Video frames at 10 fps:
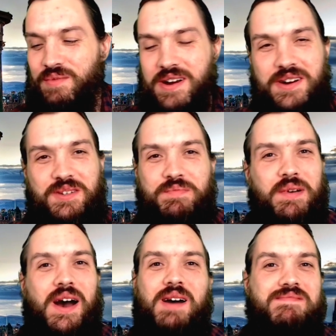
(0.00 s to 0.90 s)
words,
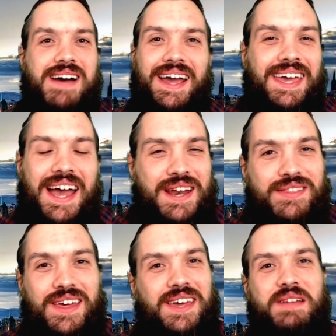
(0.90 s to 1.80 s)
but I can't
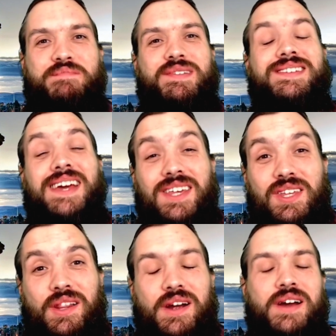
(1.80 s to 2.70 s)
think in
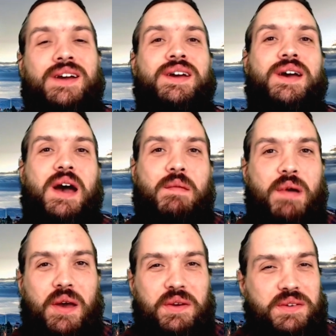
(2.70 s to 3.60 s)
particular
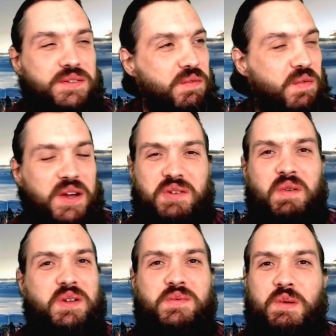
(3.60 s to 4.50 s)
about which
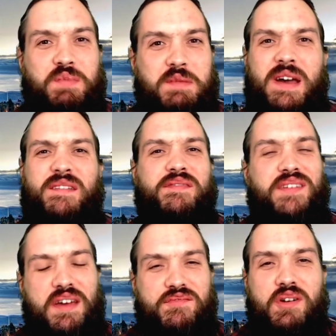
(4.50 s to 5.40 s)
ones would be my
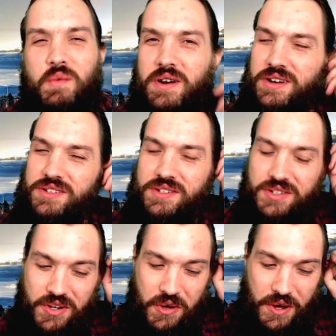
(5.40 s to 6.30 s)
favourite words.
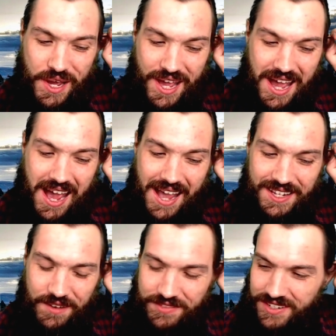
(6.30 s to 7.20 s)
So I'd
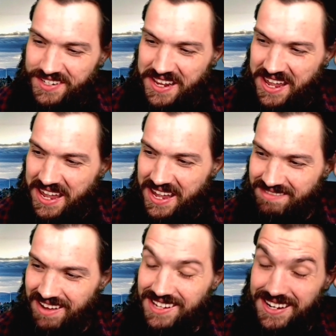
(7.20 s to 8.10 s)
have to say,
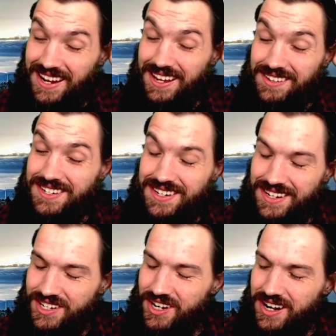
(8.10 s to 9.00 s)
as an English
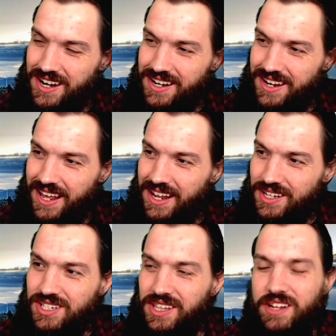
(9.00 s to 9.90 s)
teacher and
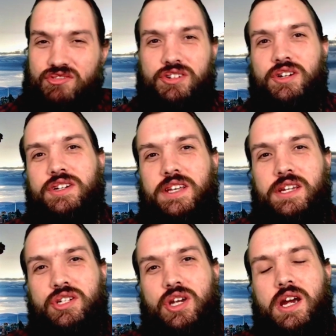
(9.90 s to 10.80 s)
English literature
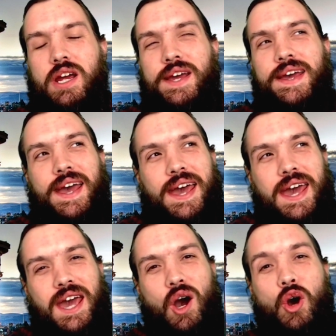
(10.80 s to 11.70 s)
teacher,
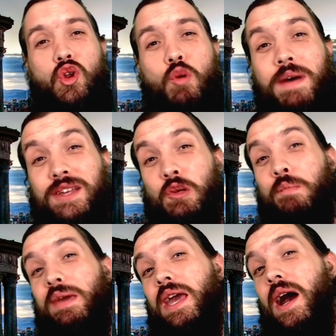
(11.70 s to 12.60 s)

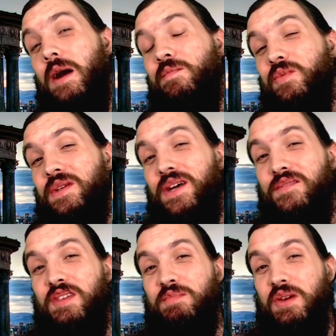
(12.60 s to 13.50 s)
onomatopoeia would
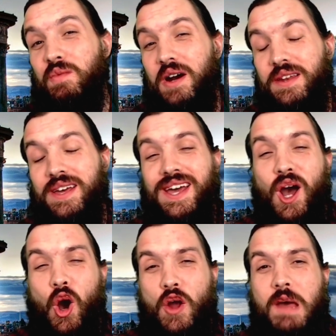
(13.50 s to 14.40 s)
have to be one.
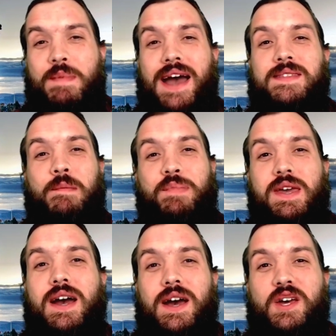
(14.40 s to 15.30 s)

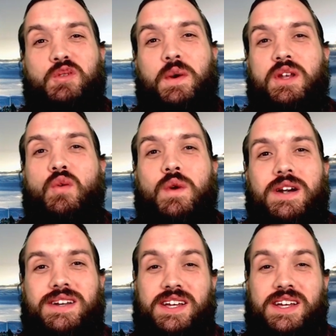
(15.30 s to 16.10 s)
Onomatopoeia is when a word